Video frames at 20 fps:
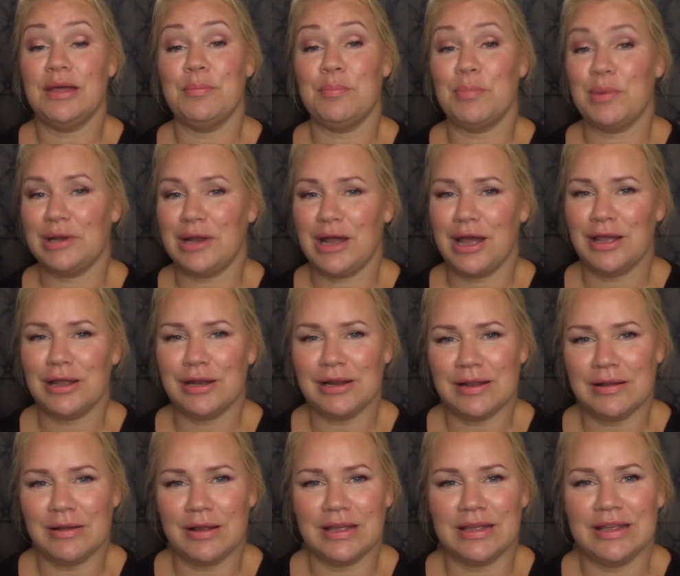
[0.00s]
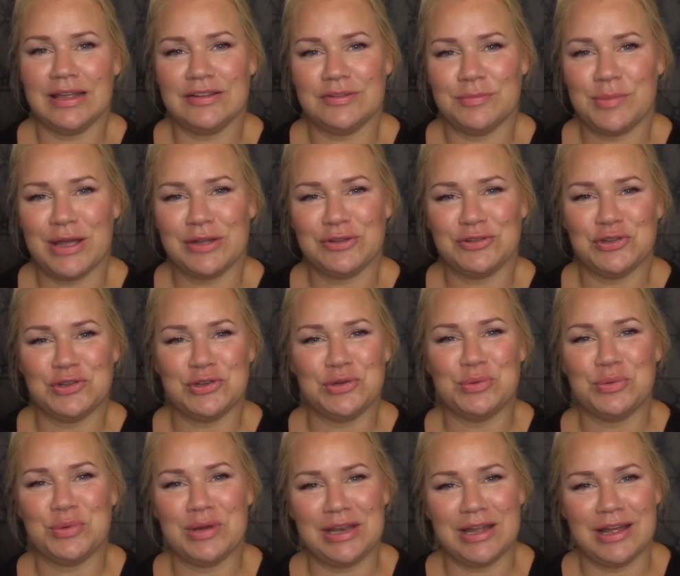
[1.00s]
But I'll get back to you
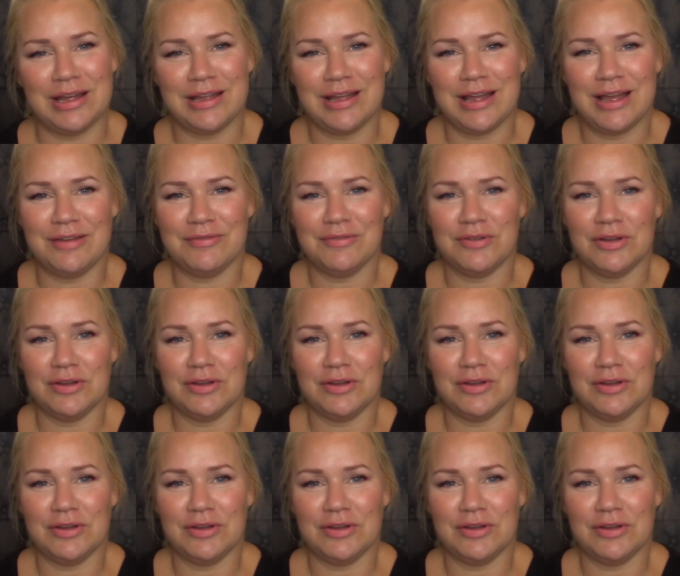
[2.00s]
when I have